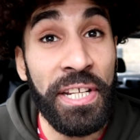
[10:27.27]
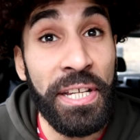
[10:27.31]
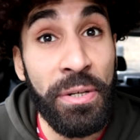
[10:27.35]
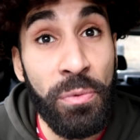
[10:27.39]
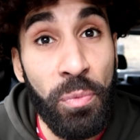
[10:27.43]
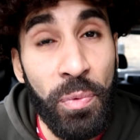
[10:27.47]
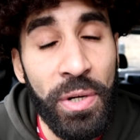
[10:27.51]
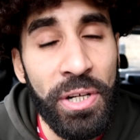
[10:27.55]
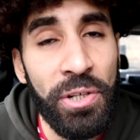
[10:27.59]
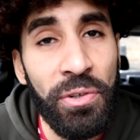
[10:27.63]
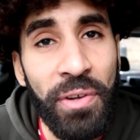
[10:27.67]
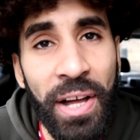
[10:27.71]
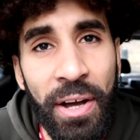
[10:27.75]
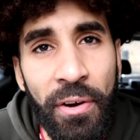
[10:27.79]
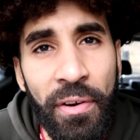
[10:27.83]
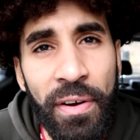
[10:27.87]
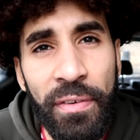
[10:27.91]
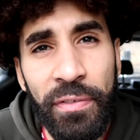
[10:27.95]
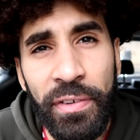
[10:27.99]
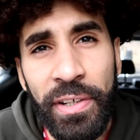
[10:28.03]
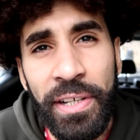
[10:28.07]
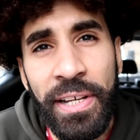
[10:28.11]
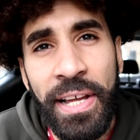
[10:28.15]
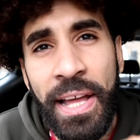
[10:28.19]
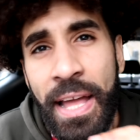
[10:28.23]
He will,
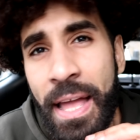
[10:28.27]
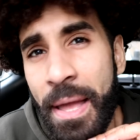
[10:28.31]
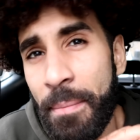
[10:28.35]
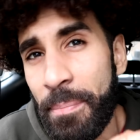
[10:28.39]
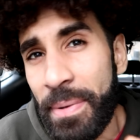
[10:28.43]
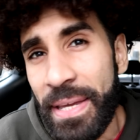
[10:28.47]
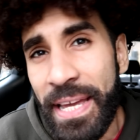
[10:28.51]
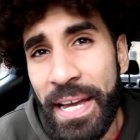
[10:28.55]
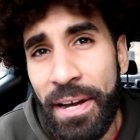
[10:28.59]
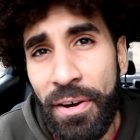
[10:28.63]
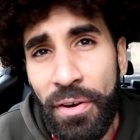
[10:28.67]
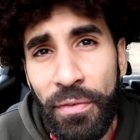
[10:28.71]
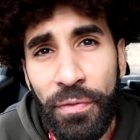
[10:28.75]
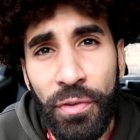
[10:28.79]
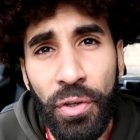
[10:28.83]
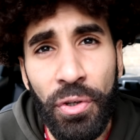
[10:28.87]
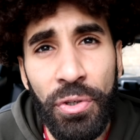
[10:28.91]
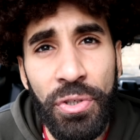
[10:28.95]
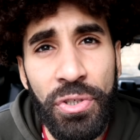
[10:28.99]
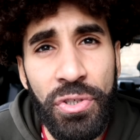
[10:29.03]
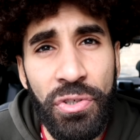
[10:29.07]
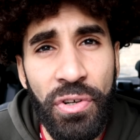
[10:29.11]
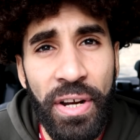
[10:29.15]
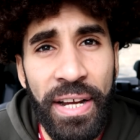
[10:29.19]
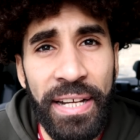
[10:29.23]
however, be out of
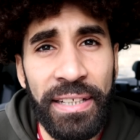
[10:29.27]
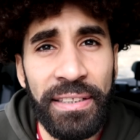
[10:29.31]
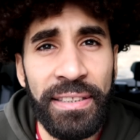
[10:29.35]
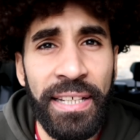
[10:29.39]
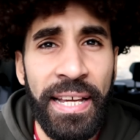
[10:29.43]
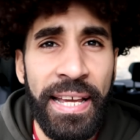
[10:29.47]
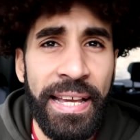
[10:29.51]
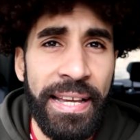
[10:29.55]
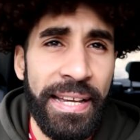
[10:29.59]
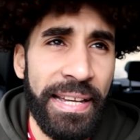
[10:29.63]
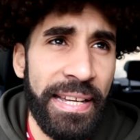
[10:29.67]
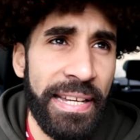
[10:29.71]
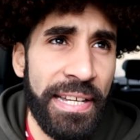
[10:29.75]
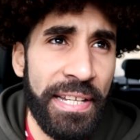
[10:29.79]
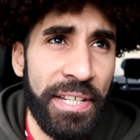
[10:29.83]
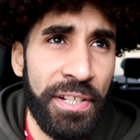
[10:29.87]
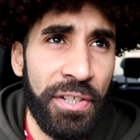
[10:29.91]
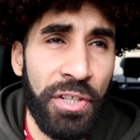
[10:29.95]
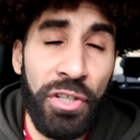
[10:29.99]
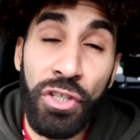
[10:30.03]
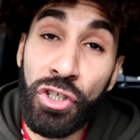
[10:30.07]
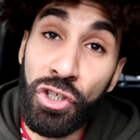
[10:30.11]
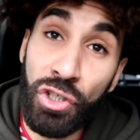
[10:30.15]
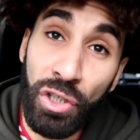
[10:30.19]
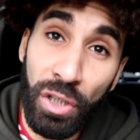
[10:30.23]
contract
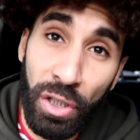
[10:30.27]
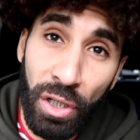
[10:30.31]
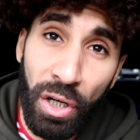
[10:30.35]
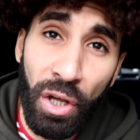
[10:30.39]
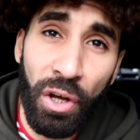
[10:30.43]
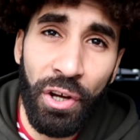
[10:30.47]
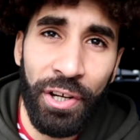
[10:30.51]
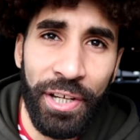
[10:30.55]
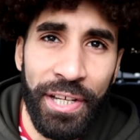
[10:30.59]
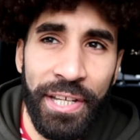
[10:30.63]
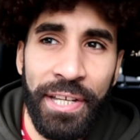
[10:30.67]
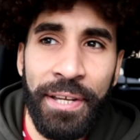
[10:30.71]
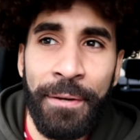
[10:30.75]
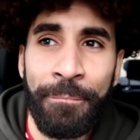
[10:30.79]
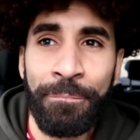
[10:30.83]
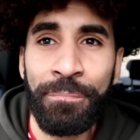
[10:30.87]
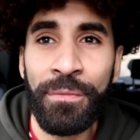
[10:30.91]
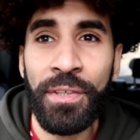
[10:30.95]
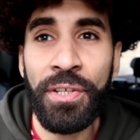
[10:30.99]
in July,